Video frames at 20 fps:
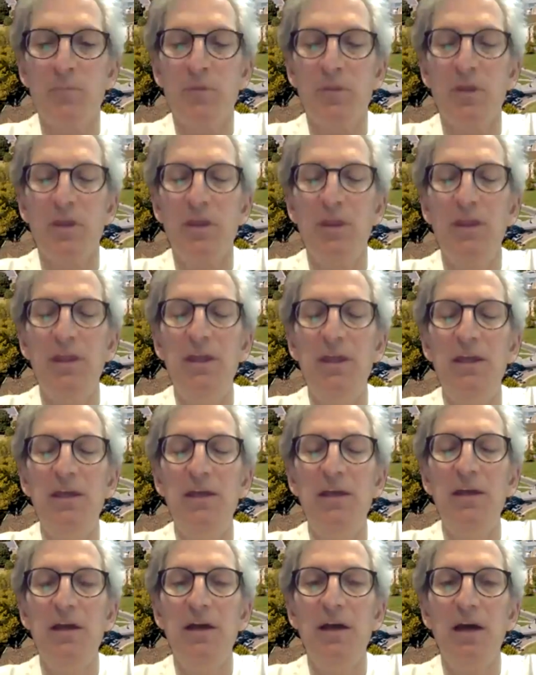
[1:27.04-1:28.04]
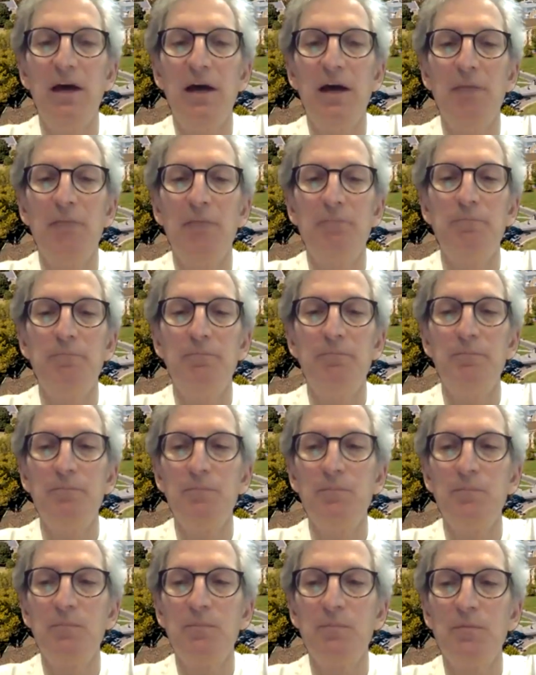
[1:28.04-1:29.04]
The
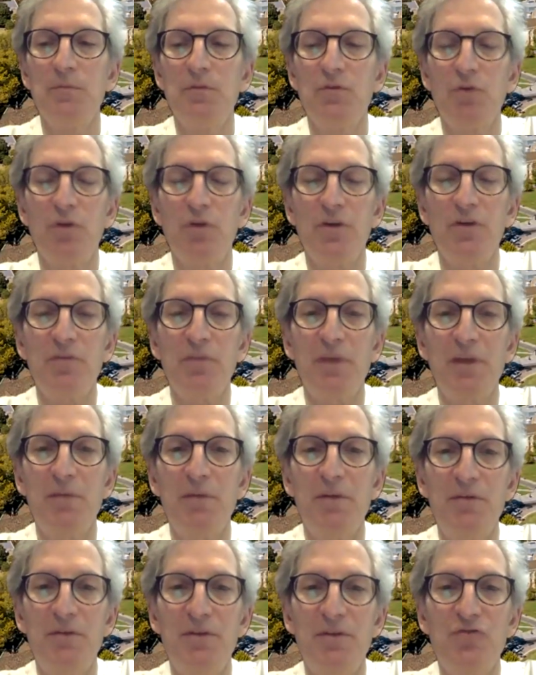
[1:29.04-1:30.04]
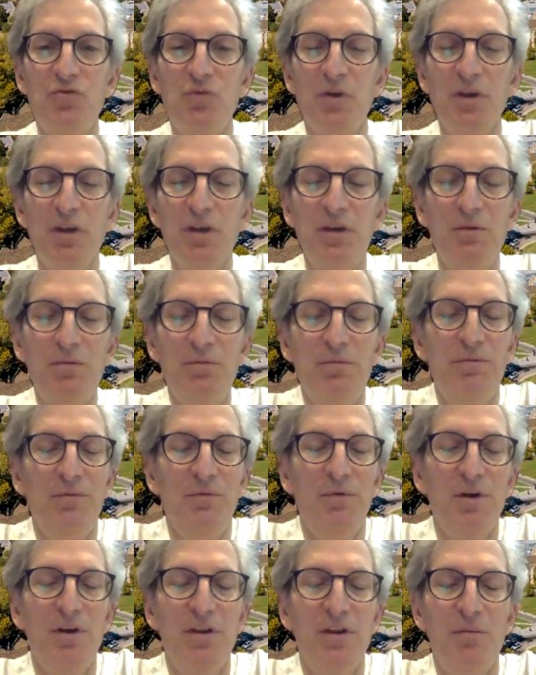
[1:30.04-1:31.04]
story of spina bifida is really
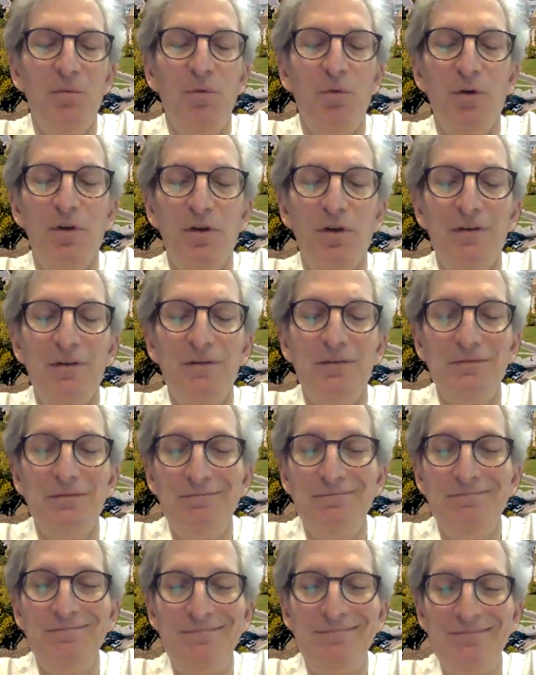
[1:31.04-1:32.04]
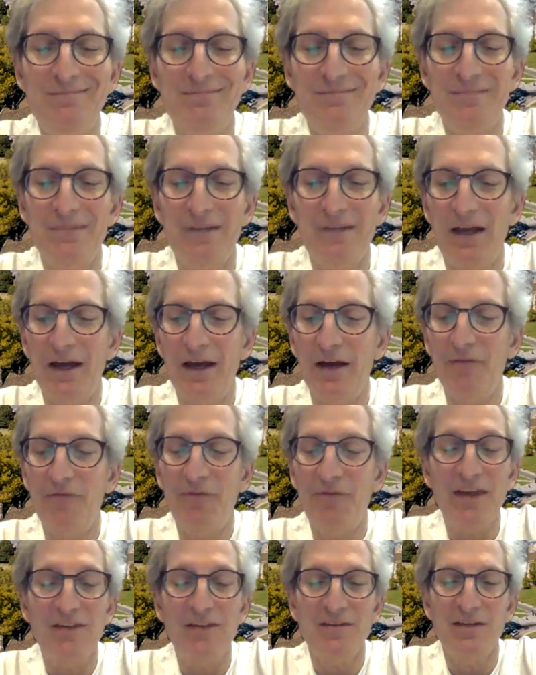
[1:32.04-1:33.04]
one of the more
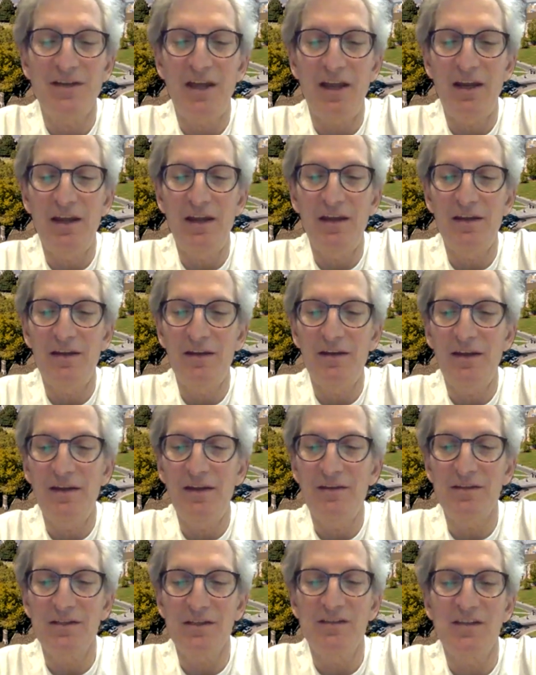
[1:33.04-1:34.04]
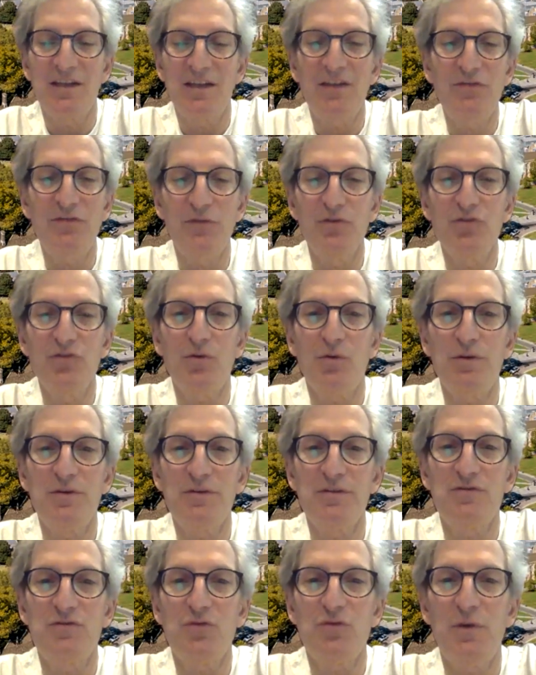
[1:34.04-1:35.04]
fascinating and successful
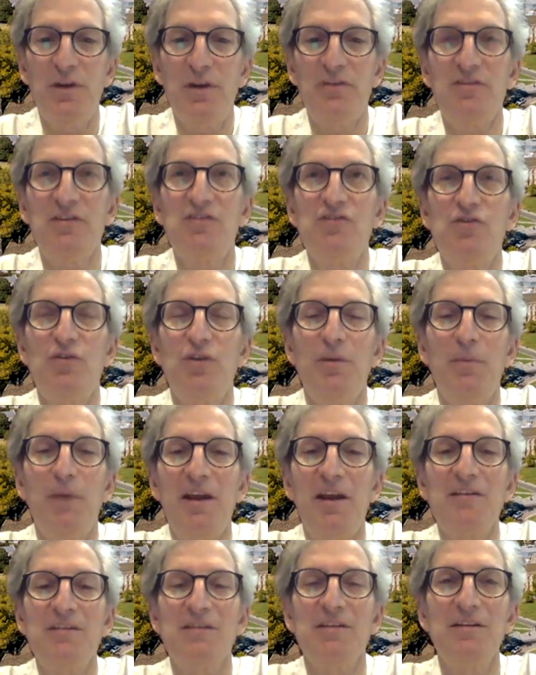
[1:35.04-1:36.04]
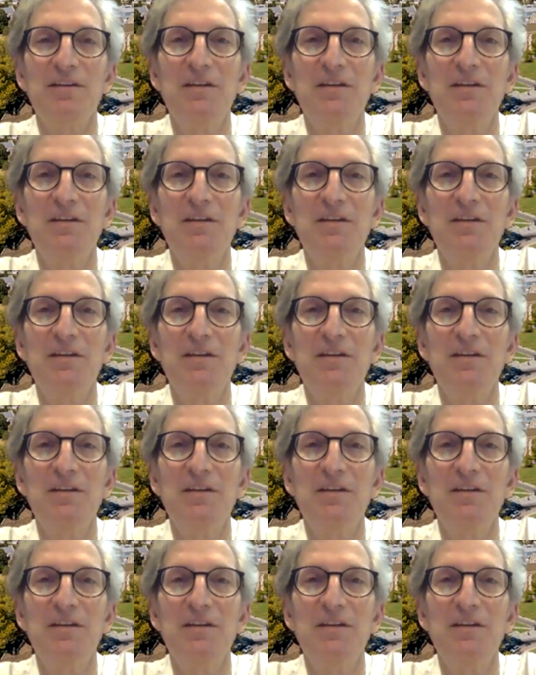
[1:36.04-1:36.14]
stories of 20th century medicine.